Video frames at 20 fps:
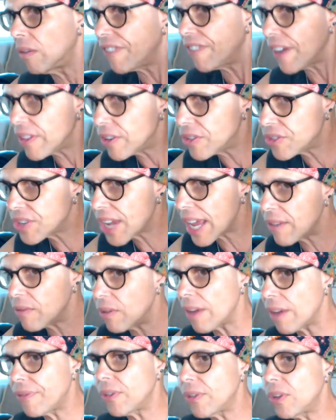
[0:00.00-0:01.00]
feathers get
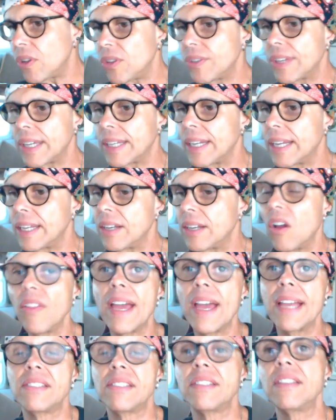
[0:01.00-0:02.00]
ruffled and all
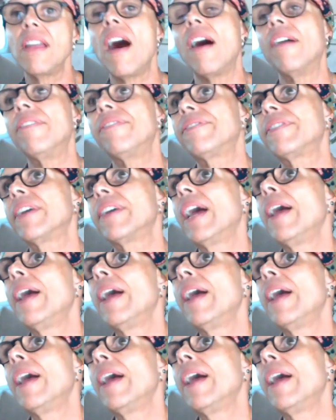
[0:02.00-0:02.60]
that stuff.